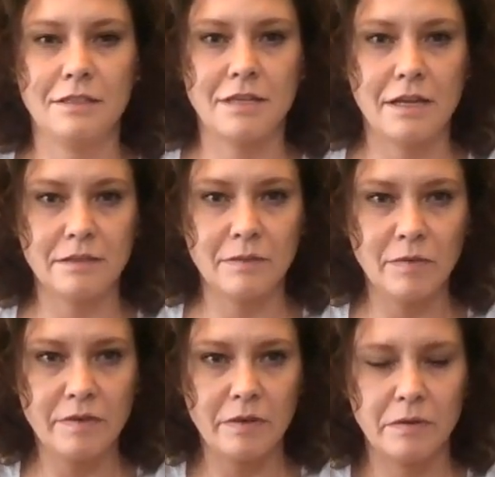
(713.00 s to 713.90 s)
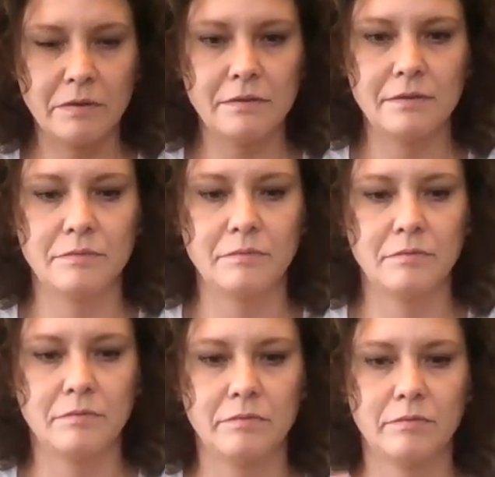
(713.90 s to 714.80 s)
take some of those
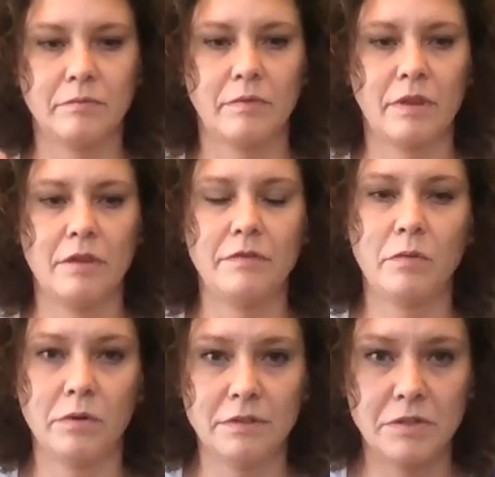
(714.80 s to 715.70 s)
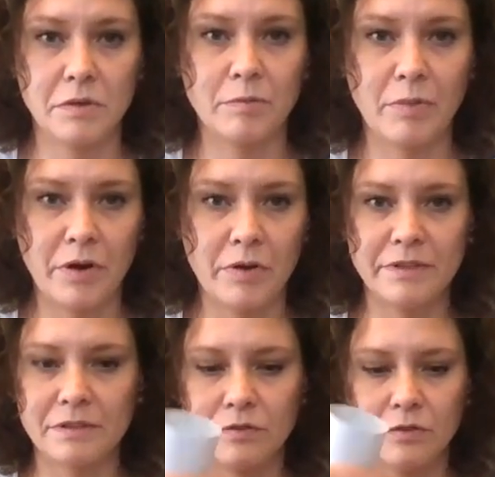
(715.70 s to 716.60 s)
if you want to do
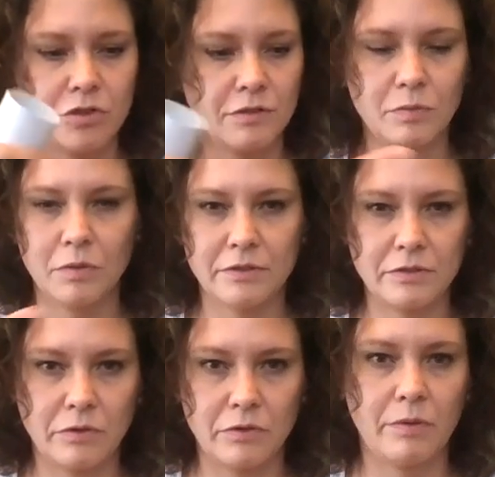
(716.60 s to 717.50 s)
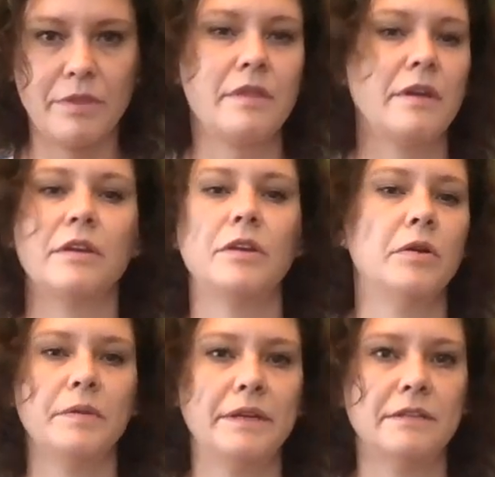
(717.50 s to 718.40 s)
compartments. If you just want to store one thing, you
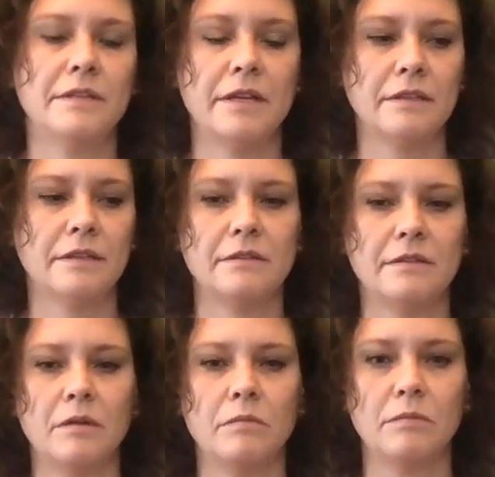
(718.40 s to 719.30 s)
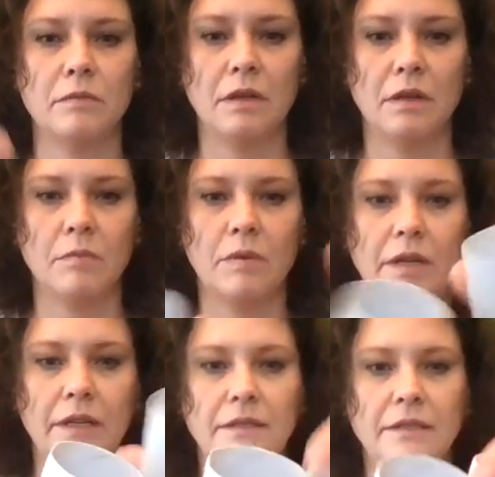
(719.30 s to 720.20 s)
don't need to take this step. But I
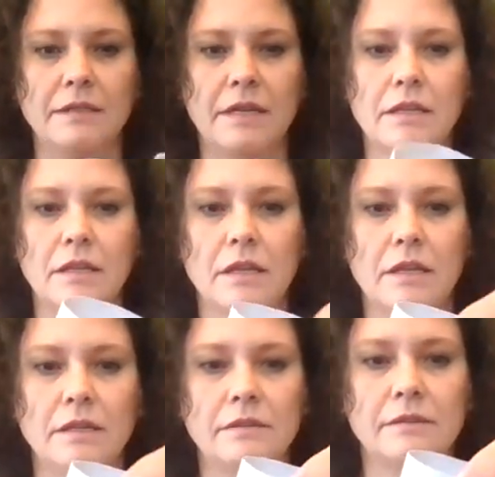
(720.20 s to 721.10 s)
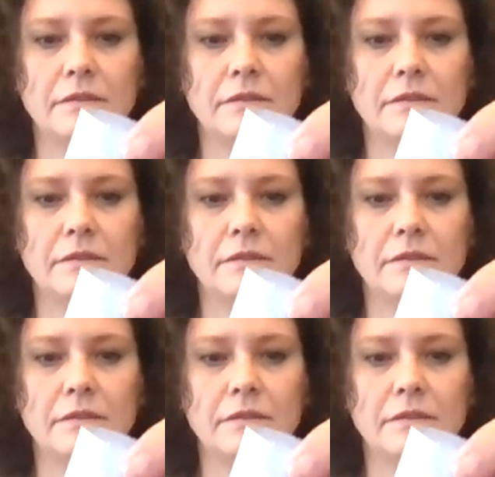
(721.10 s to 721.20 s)
like to take these,